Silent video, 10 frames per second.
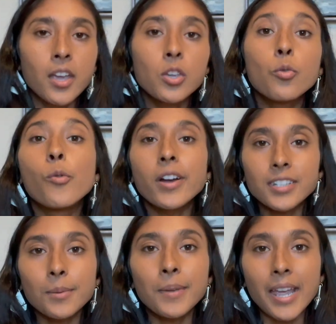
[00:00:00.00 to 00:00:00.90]
you want
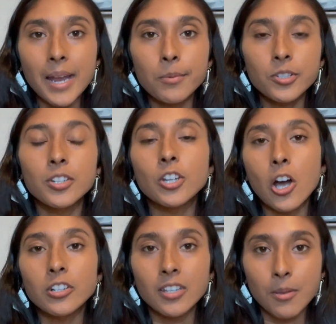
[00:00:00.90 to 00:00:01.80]
to be able to
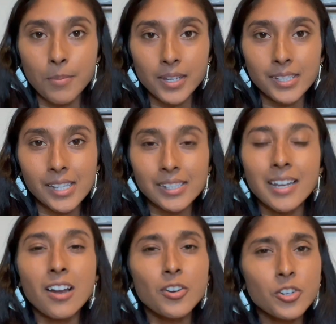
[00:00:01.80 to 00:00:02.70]
talk to the business
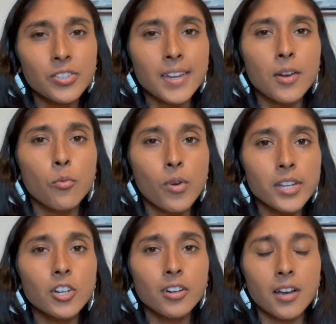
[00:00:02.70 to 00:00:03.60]
and understand
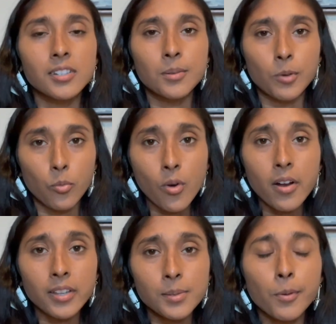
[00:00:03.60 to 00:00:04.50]
what your customer
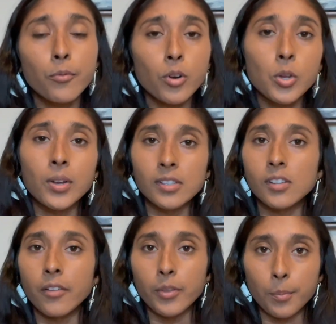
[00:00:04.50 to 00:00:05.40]
wants before you can
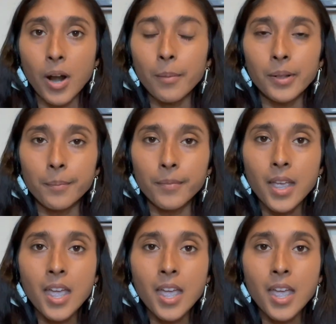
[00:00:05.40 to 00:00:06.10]
solve the problem.